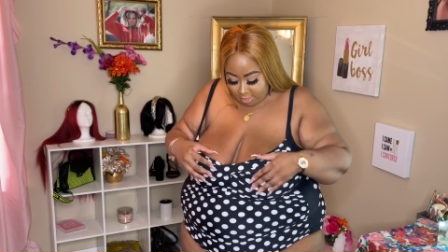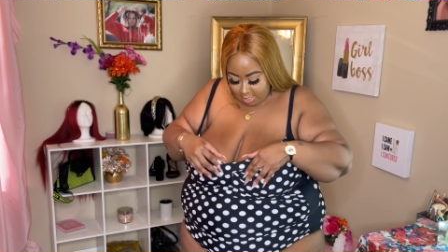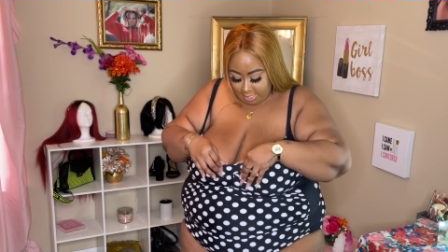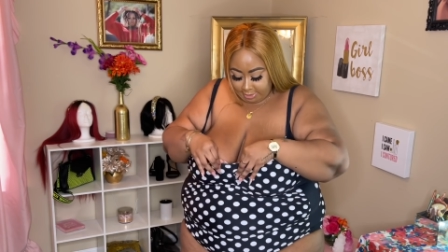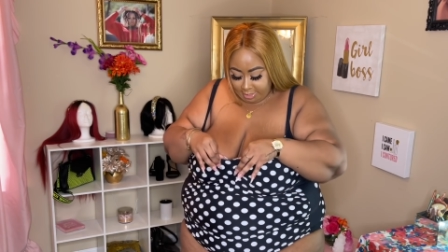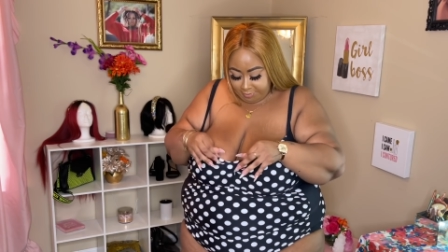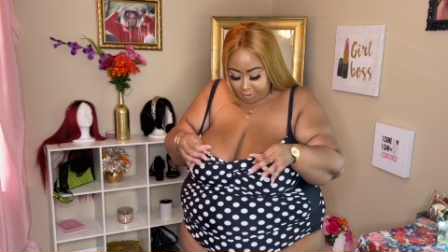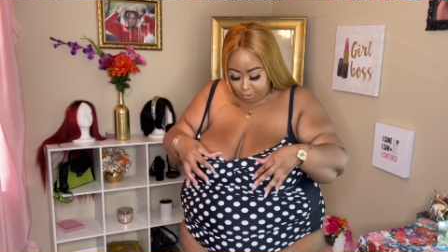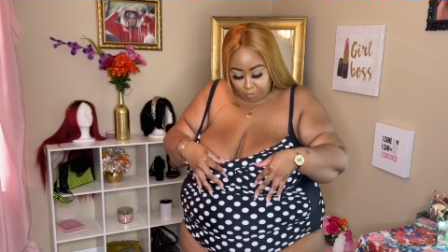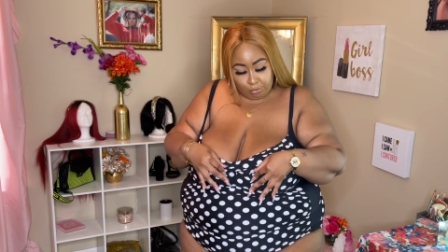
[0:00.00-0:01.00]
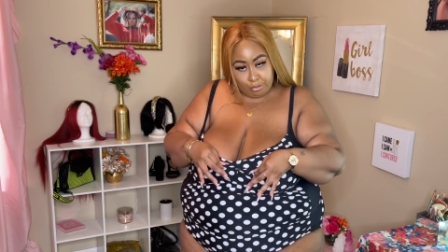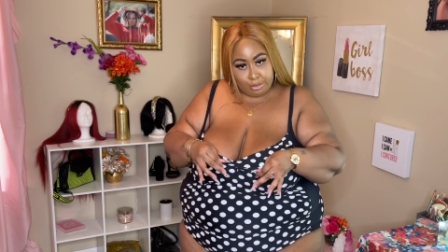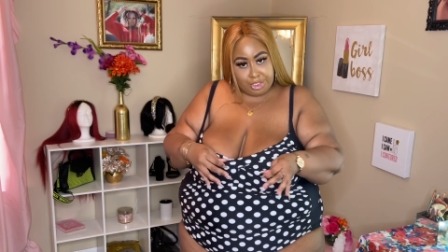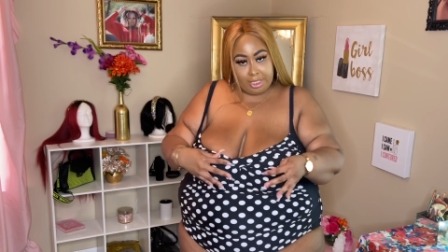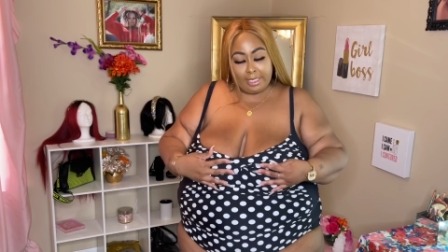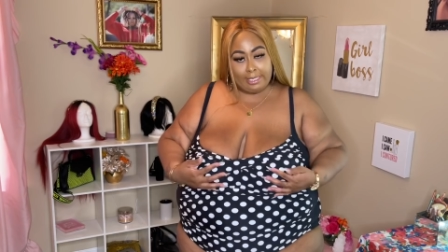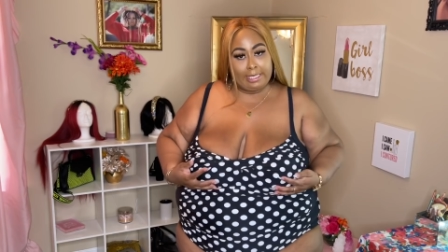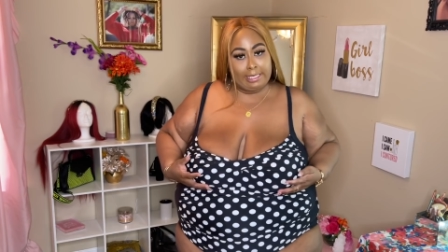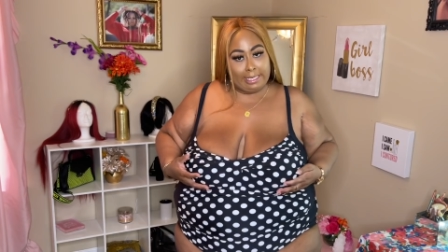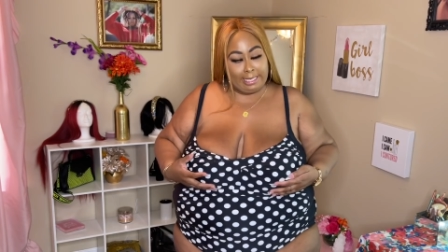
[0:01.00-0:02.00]
I love the little ruching
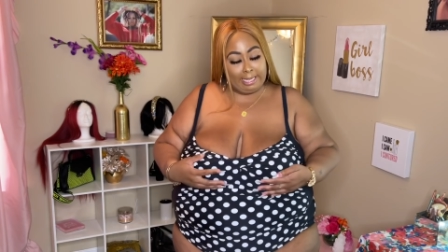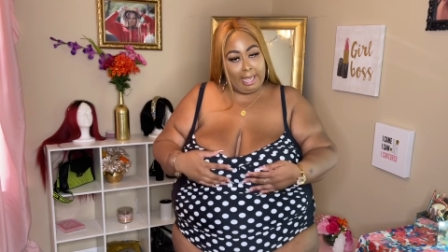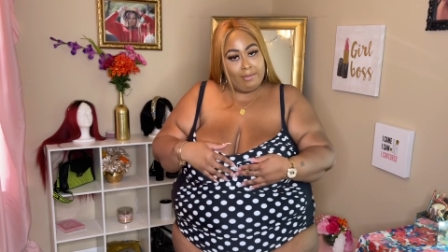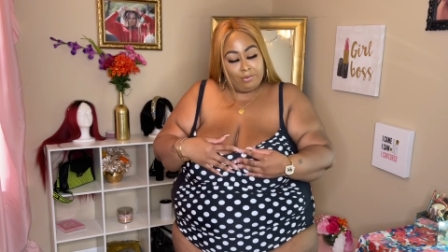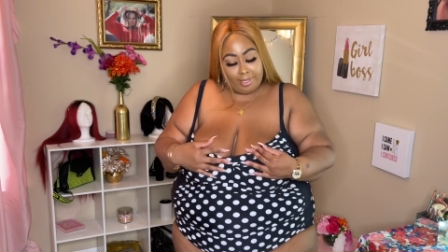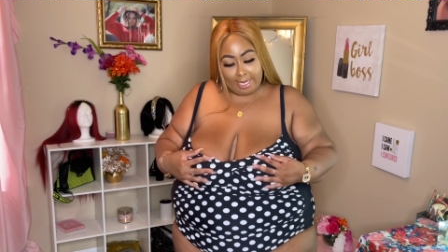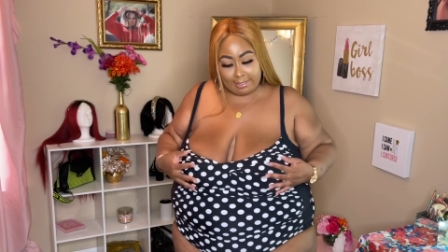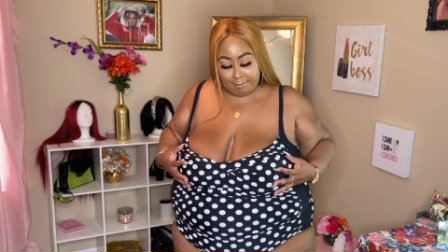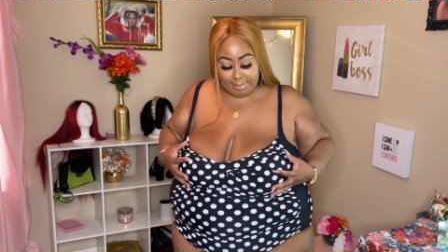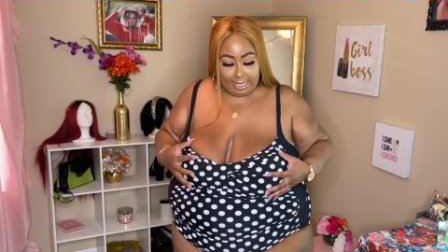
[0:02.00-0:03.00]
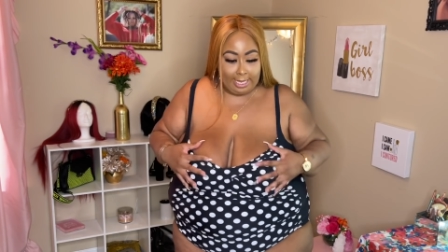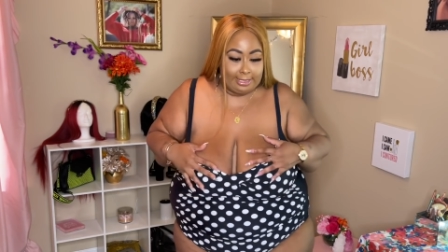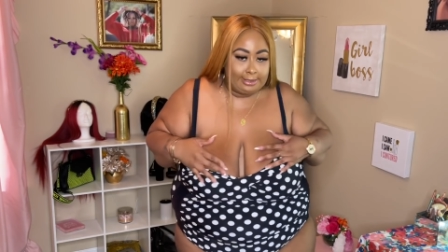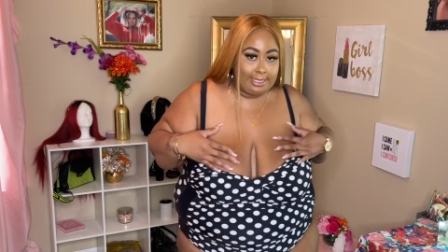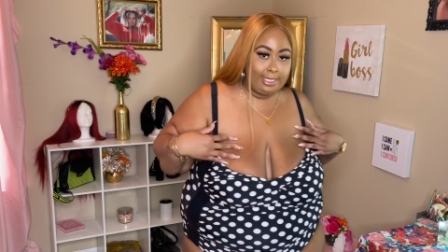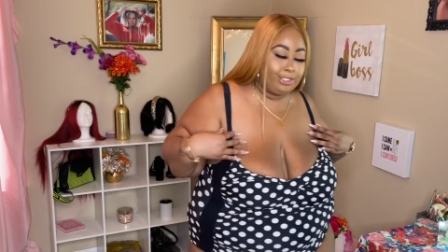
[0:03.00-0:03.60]
and the gathering at the bust. That's